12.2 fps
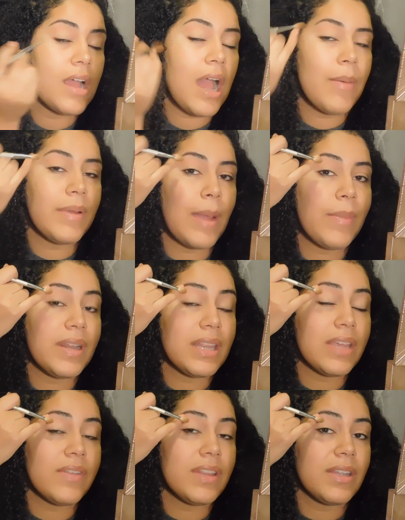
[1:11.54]
I'm going to
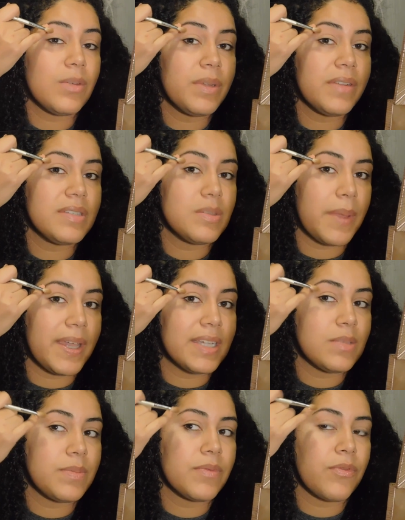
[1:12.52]
leave a little bit of
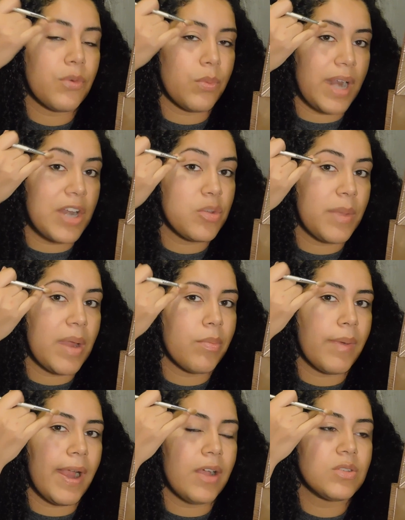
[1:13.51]
space for when I do my
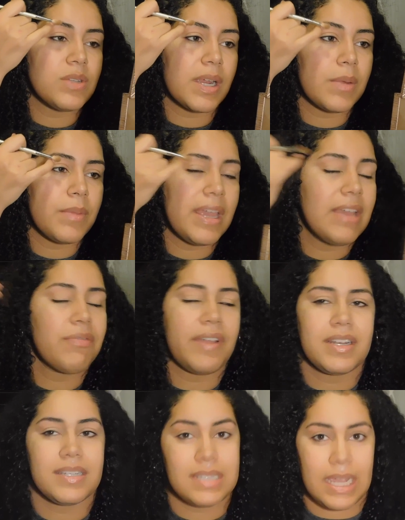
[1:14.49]
brows, so I can, if I
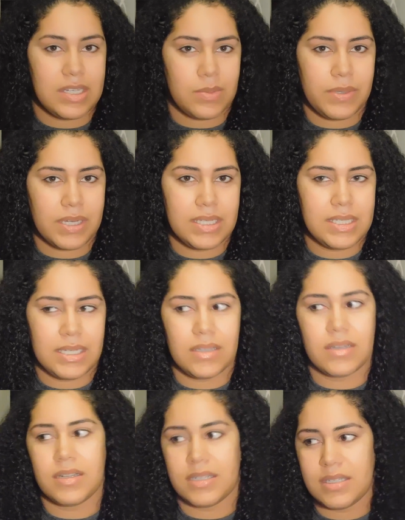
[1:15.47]
decide to put
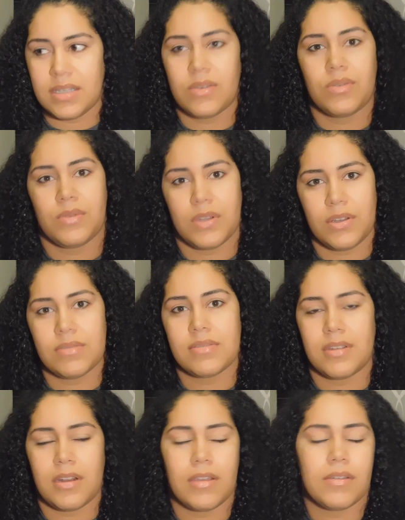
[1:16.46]
concealer, let's see, who knows,
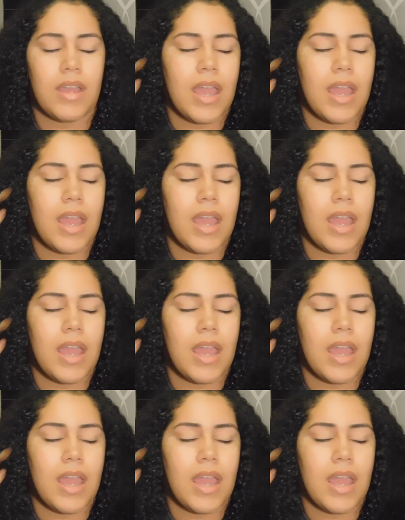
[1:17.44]
you know.